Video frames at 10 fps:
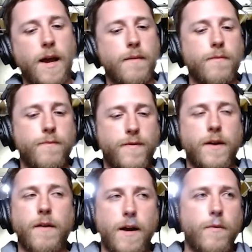
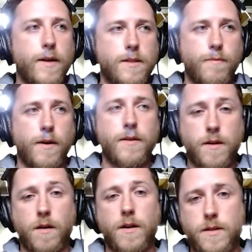figuring out ways to play this
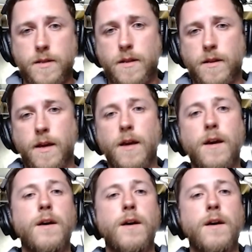card consistently,